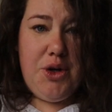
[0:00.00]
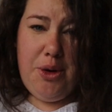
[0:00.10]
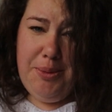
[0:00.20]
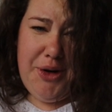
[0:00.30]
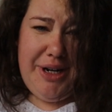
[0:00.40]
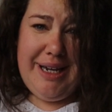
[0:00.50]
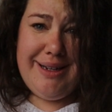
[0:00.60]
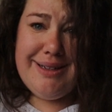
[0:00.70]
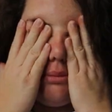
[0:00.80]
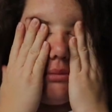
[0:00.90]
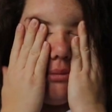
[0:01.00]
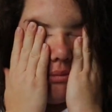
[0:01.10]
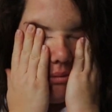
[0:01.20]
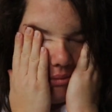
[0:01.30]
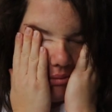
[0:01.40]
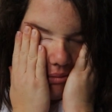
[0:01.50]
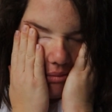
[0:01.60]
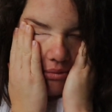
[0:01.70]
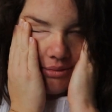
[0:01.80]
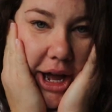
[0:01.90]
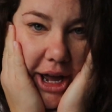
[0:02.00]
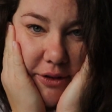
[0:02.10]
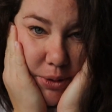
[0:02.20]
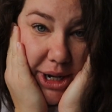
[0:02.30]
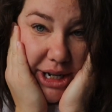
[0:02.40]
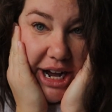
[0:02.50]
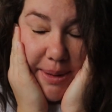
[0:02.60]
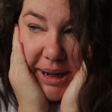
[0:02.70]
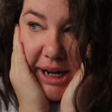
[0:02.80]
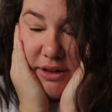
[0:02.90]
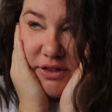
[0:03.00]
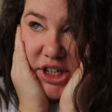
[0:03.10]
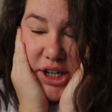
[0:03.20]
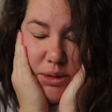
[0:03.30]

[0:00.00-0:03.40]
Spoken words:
Good morning. I have woken up after